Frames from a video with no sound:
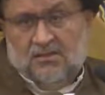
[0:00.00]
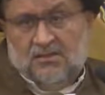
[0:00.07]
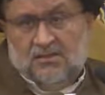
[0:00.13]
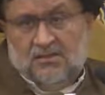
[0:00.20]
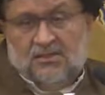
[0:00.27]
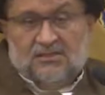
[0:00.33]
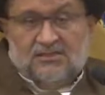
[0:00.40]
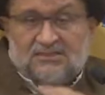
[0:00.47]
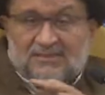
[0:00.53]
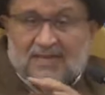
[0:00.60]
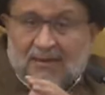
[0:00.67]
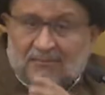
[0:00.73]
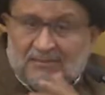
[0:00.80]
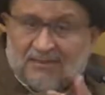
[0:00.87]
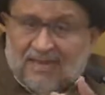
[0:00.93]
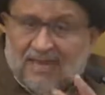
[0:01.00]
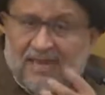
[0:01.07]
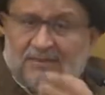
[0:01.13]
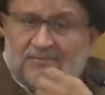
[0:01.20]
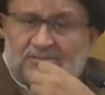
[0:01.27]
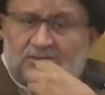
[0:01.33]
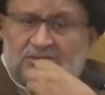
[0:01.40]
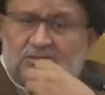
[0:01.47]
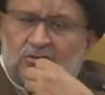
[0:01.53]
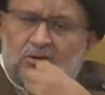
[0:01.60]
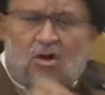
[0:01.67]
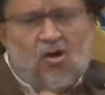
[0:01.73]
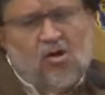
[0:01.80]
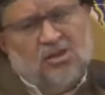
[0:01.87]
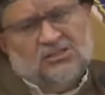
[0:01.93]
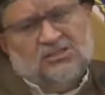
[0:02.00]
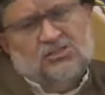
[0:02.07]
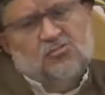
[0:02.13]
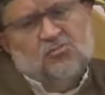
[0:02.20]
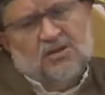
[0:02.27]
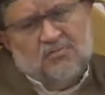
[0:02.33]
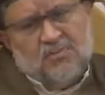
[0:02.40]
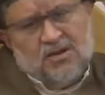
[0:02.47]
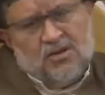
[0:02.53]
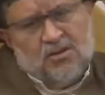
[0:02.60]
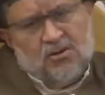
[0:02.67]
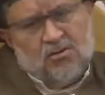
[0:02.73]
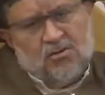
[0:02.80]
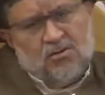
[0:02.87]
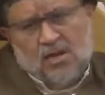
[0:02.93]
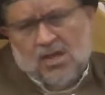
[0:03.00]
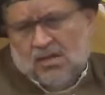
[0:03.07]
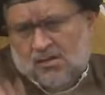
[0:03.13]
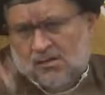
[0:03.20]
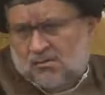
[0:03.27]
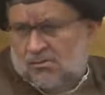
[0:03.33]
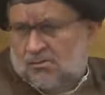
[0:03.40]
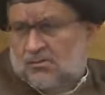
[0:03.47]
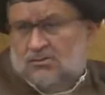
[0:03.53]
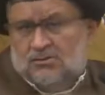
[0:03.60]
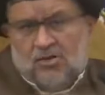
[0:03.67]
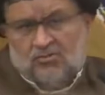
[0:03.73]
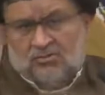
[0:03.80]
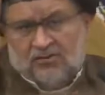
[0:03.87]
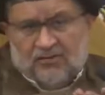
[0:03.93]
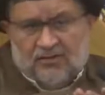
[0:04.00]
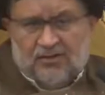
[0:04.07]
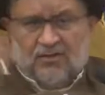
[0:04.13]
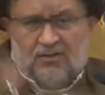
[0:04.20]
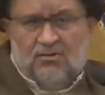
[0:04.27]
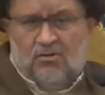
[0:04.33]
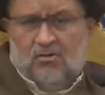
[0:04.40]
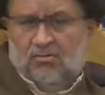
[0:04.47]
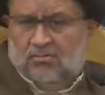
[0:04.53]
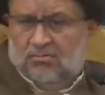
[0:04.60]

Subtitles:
Sometimes law is human being law, like South African law.